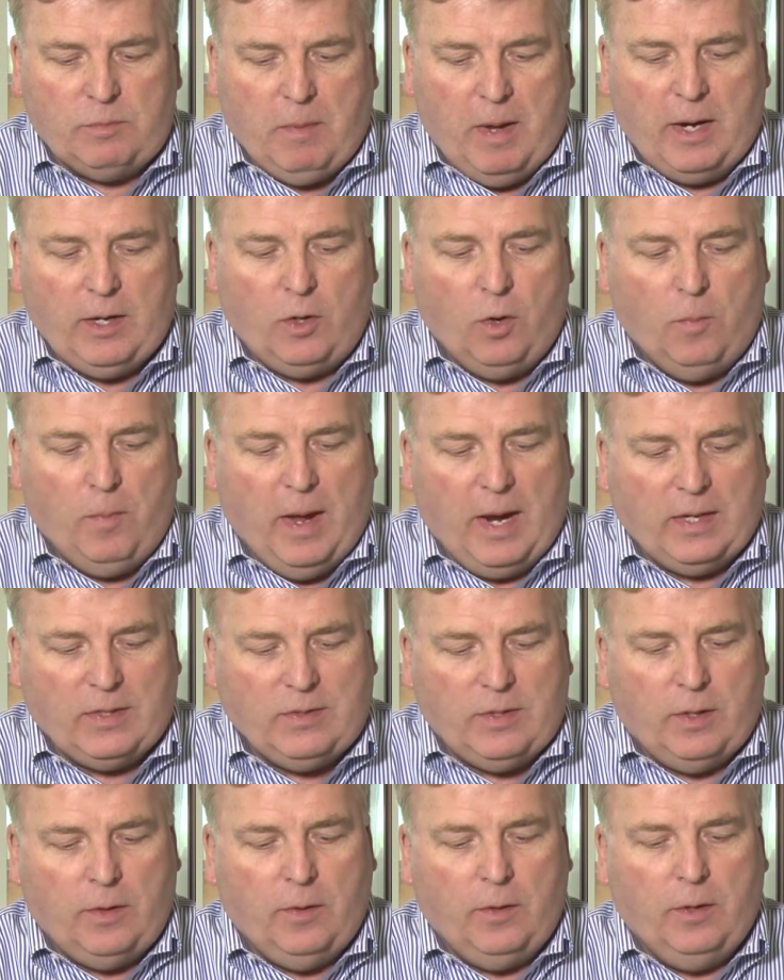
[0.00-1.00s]

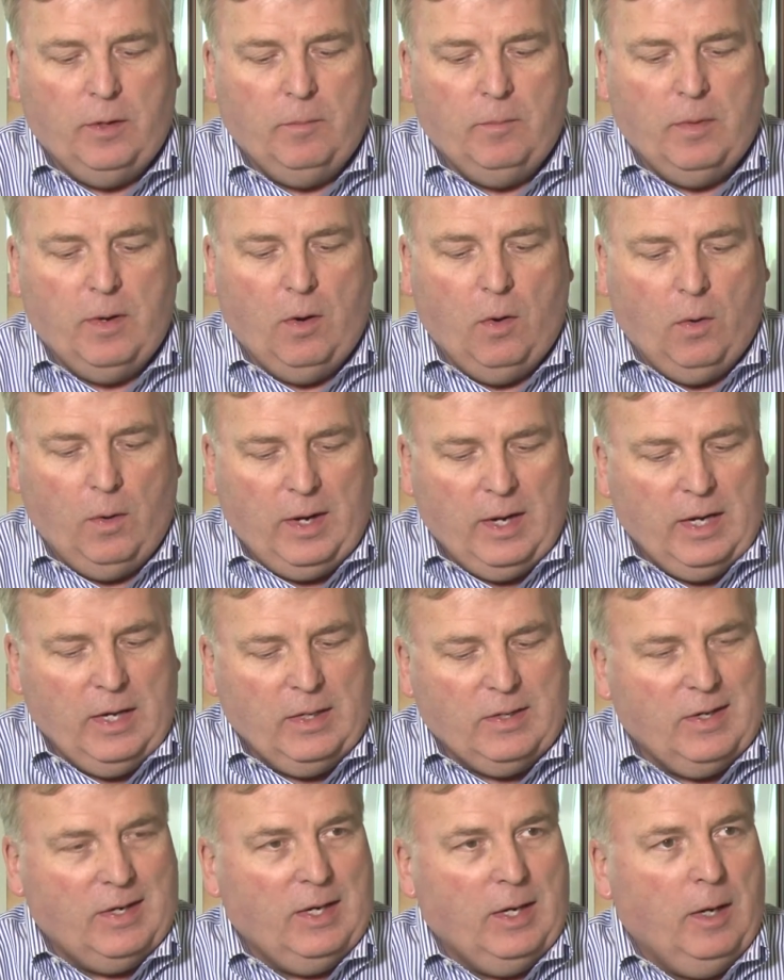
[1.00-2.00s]
mycobacterium or
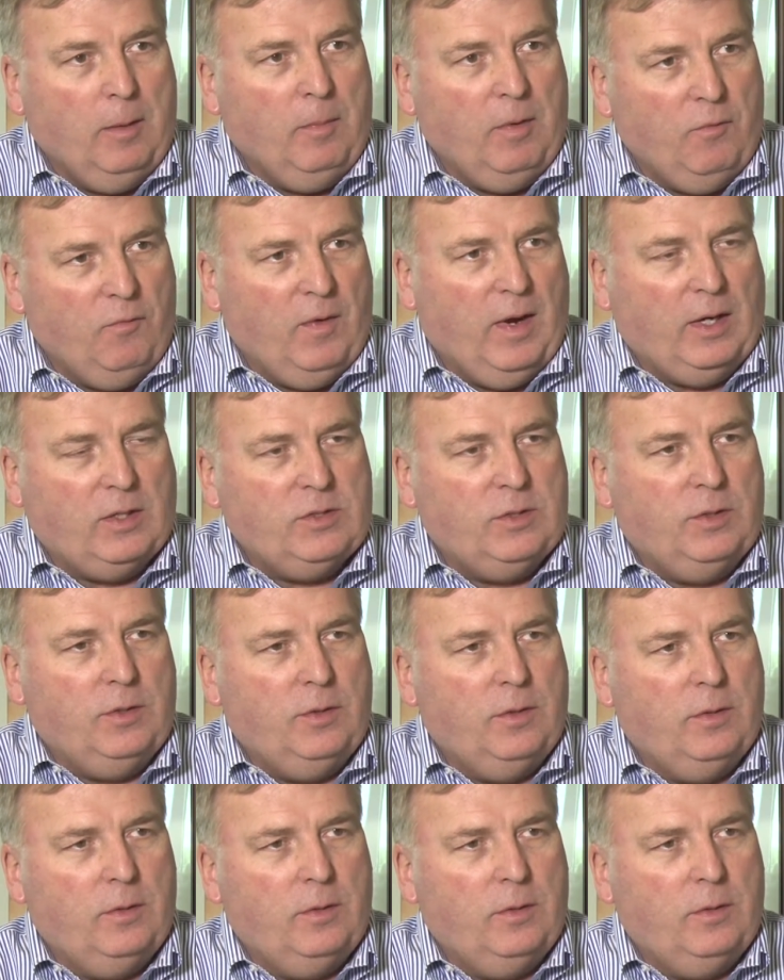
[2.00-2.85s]
NTM infection?